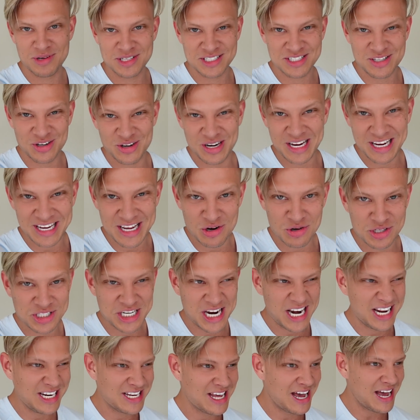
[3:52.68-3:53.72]
because during a
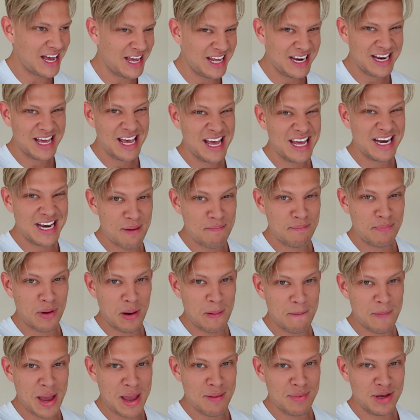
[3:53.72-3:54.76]
ketogenic diet, that
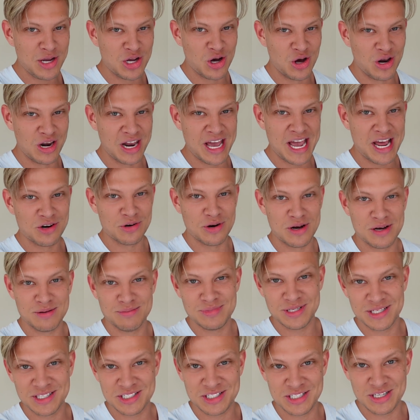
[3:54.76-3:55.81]
pump may be gone later on,
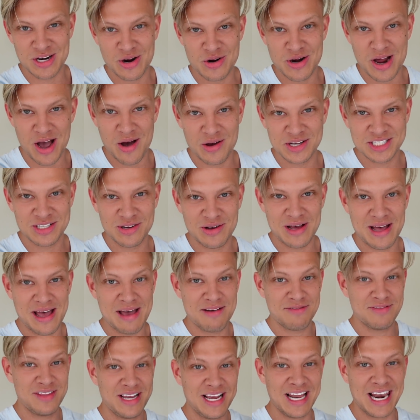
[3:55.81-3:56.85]
because, you know, now I still
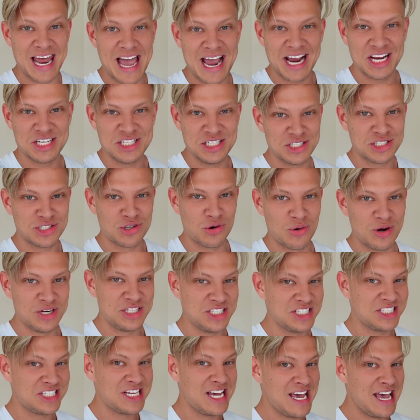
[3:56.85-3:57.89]
have the glycogen
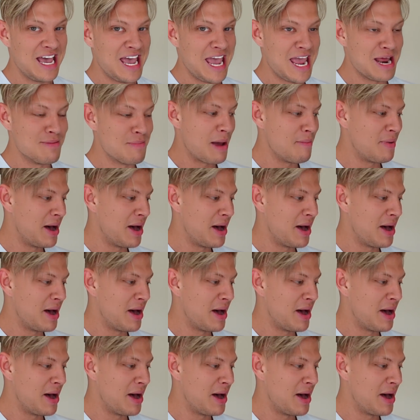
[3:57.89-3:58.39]
storages in my